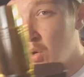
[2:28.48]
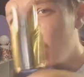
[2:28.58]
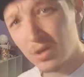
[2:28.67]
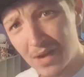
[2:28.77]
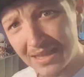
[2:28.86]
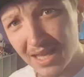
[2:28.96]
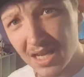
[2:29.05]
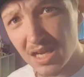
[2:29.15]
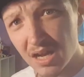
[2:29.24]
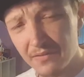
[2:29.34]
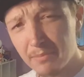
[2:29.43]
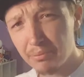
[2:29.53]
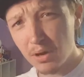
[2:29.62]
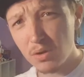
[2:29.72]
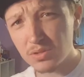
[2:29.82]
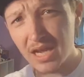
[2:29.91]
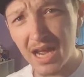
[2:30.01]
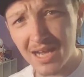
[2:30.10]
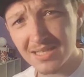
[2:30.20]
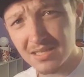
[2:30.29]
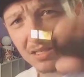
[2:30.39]
what do I think of it? Pros,
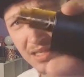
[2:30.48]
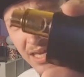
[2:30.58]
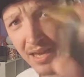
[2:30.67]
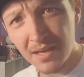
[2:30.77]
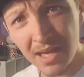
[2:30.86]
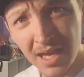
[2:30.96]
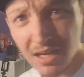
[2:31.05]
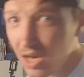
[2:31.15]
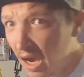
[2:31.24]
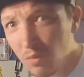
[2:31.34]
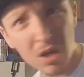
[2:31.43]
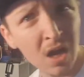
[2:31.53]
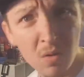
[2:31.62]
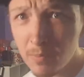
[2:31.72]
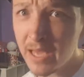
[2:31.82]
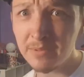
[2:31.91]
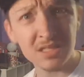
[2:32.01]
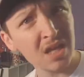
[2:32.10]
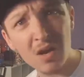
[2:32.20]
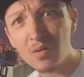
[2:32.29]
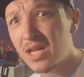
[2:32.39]
cons? Yeah, no, maybe
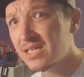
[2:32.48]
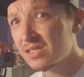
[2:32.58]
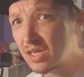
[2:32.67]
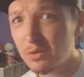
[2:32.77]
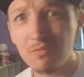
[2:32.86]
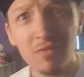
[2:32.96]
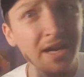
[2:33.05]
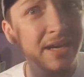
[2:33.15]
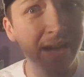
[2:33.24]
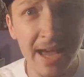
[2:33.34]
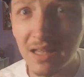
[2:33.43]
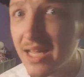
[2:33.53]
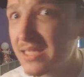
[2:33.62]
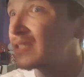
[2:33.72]
so. Let's do it right now. Let's